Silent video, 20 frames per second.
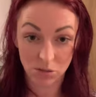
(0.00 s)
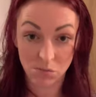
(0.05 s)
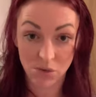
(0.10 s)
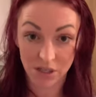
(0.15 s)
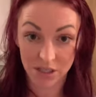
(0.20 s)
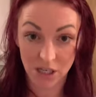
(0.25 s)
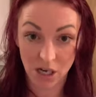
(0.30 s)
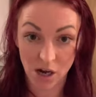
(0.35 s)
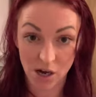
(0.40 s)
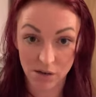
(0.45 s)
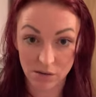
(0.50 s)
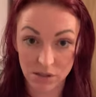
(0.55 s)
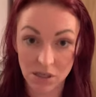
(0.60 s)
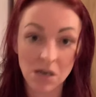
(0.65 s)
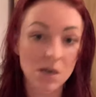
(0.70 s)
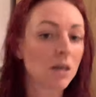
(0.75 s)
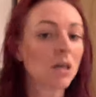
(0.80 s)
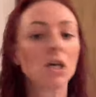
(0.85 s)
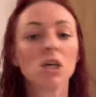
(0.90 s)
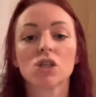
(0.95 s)
toes.
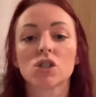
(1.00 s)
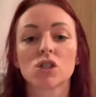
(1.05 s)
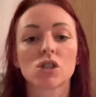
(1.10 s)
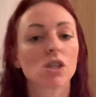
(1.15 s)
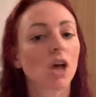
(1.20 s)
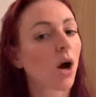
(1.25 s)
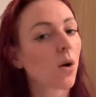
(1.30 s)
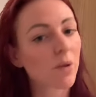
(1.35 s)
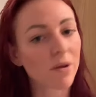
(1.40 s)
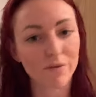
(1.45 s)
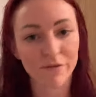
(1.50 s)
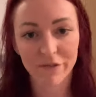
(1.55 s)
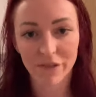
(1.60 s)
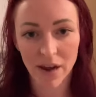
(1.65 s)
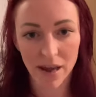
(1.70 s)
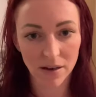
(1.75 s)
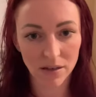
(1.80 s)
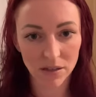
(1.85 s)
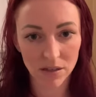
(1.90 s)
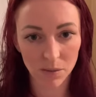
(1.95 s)
So
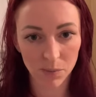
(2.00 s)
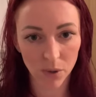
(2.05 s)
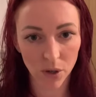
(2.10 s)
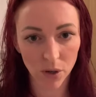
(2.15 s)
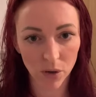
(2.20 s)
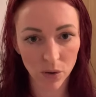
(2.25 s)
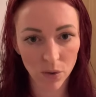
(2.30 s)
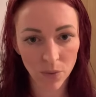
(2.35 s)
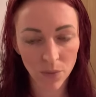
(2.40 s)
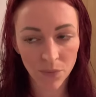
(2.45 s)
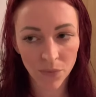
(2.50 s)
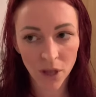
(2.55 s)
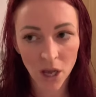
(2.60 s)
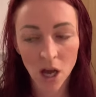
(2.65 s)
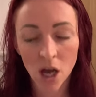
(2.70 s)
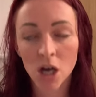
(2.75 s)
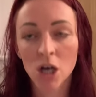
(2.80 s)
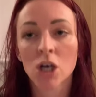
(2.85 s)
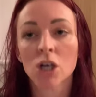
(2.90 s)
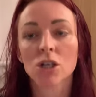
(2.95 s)
inflexible,
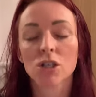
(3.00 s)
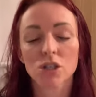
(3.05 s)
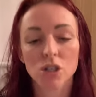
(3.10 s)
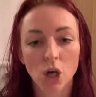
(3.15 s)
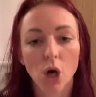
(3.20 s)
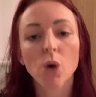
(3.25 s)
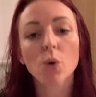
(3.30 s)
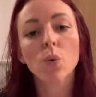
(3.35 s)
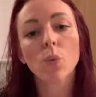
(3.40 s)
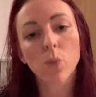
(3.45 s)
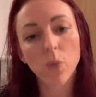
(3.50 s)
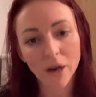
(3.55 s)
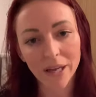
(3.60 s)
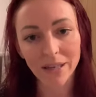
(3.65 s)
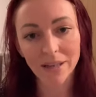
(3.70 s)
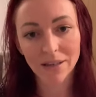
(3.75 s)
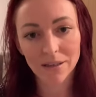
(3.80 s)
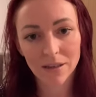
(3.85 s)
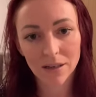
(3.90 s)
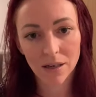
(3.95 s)
so
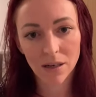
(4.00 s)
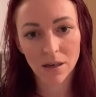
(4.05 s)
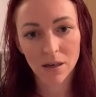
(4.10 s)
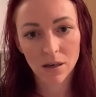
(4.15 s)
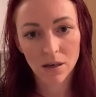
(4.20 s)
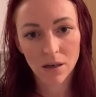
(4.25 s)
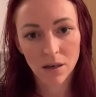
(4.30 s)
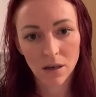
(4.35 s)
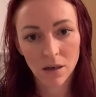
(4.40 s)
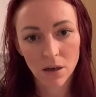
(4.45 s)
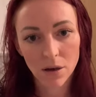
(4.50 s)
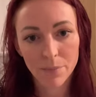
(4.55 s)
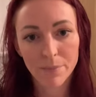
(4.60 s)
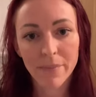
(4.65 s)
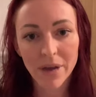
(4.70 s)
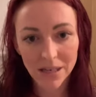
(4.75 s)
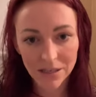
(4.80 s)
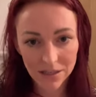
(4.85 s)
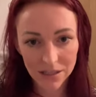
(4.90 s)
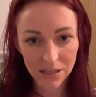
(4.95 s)
weak
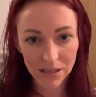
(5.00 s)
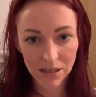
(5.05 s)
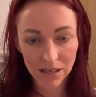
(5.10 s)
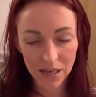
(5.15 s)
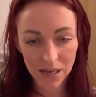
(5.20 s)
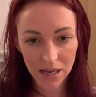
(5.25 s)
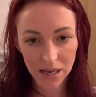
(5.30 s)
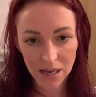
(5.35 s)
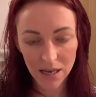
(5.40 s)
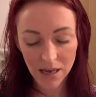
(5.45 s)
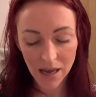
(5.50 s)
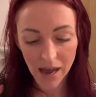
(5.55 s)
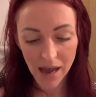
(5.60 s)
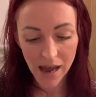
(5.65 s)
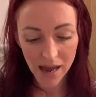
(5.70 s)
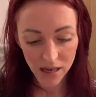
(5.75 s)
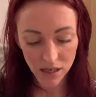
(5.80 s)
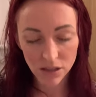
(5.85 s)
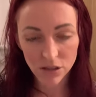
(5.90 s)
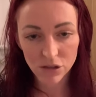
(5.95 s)
mentally
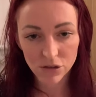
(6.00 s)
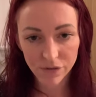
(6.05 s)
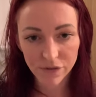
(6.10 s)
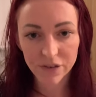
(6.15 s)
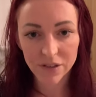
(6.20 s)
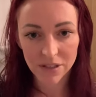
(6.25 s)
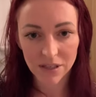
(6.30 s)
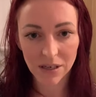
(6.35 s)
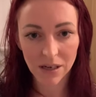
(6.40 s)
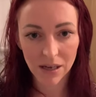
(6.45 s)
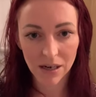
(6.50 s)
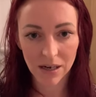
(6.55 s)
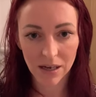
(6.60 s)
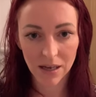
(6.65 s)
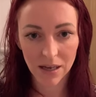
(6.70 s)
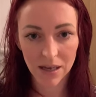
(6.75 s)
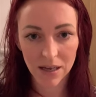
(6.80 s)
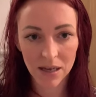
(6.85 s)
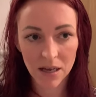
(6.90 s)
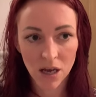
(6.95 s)
and
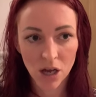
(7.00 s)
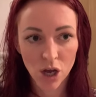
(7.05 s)
physically.